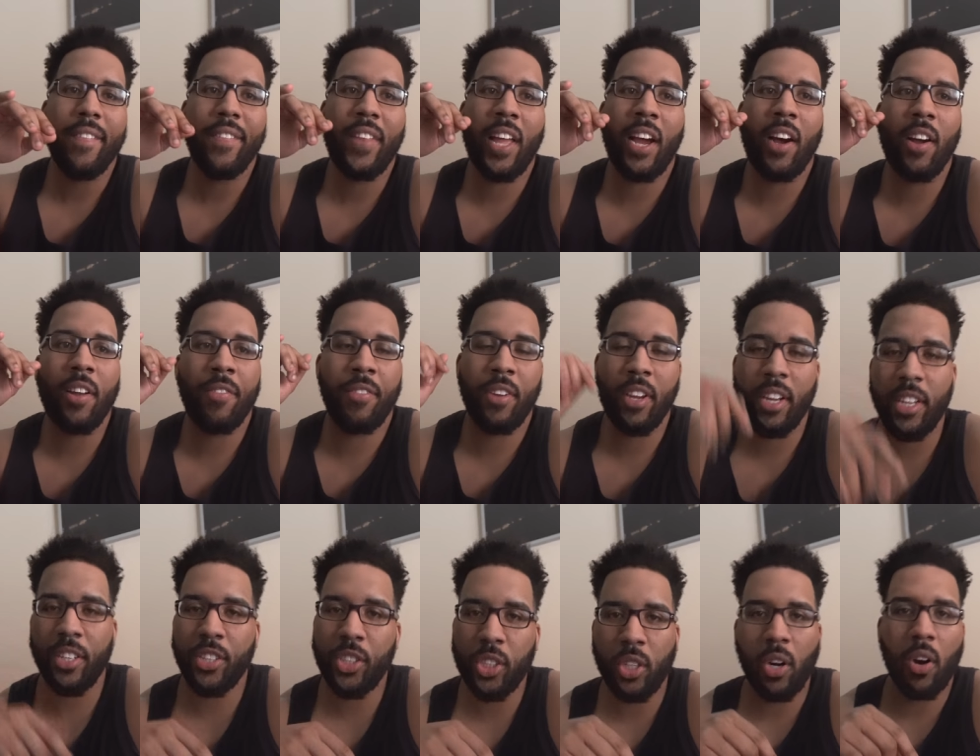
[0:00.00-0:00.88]
now, if
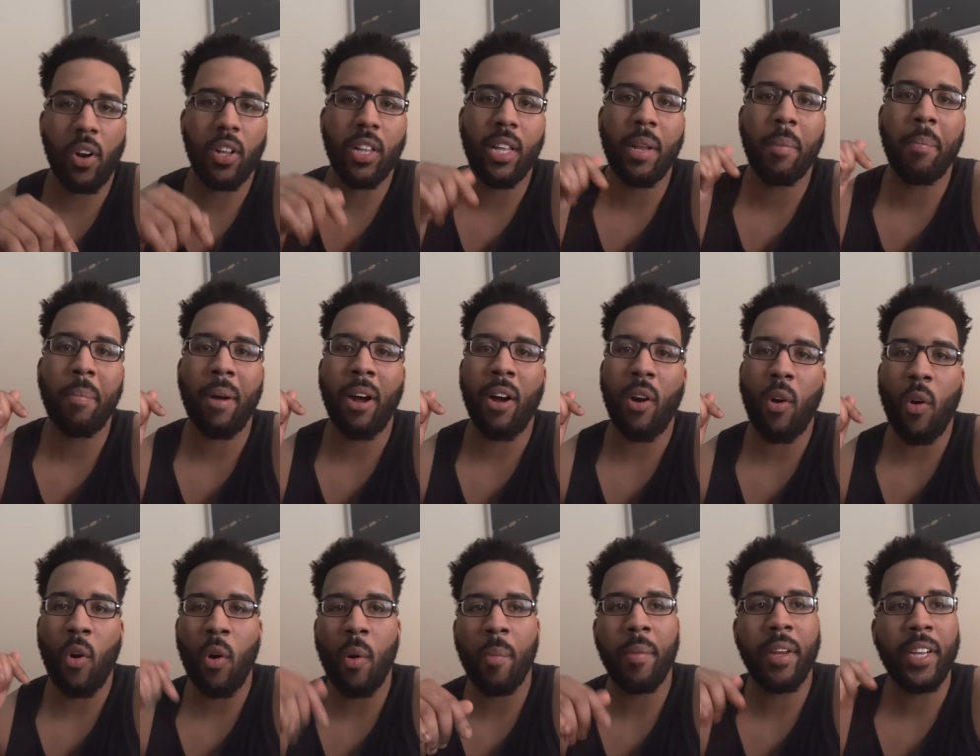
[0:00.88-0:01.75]
you're in Charlotte, by
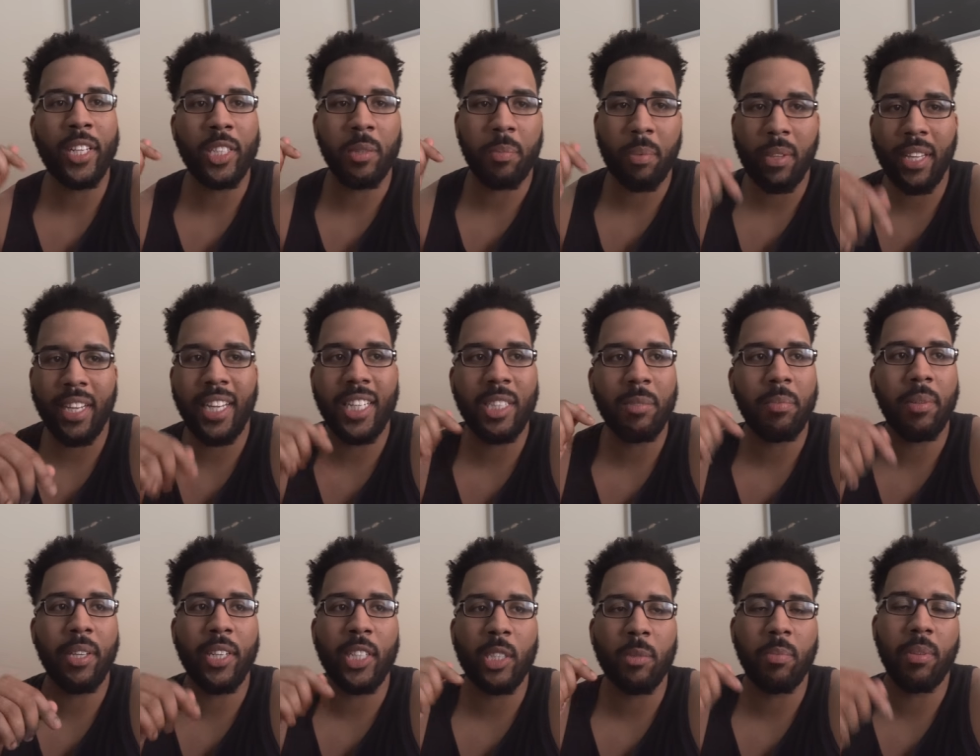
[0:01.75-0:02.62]
all means, please,
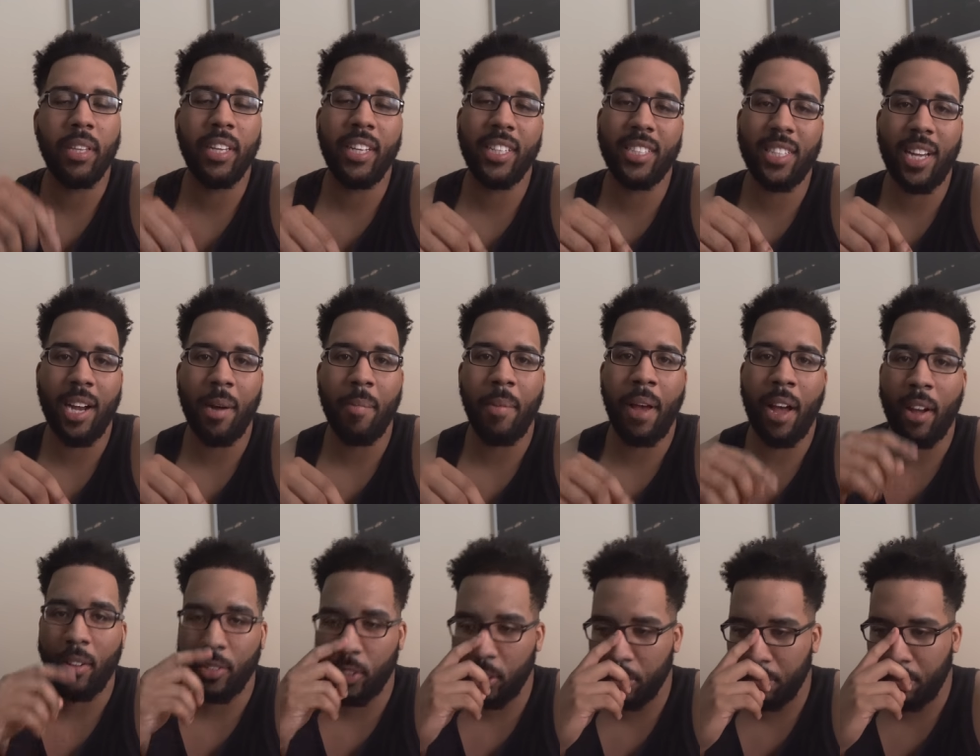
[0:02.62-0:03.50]
please, please come
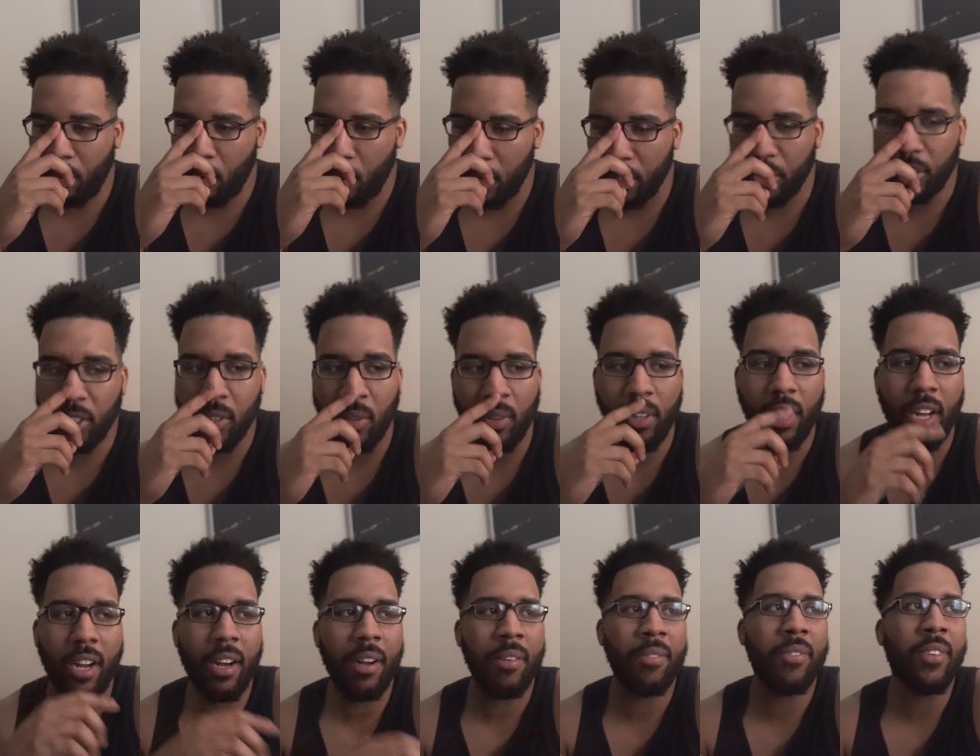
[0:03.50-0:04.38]
out, support, show
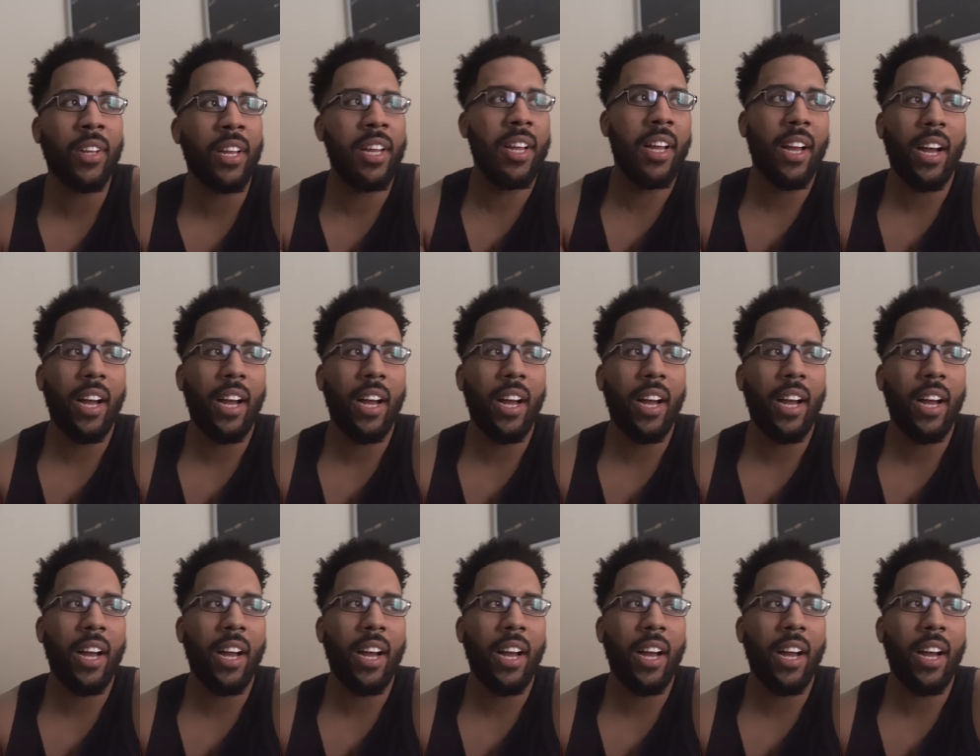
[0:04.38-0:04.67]
love.